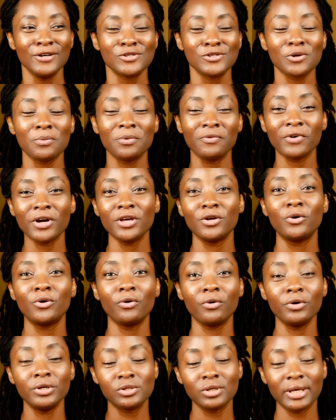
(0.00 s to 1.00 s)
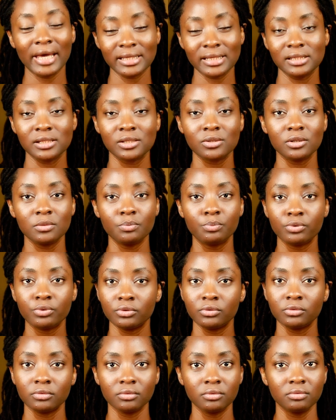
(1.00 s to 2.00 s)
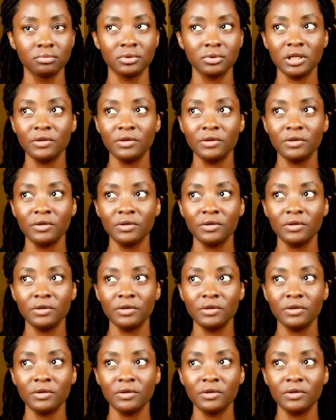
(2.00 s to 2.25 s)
So before you get into the pool,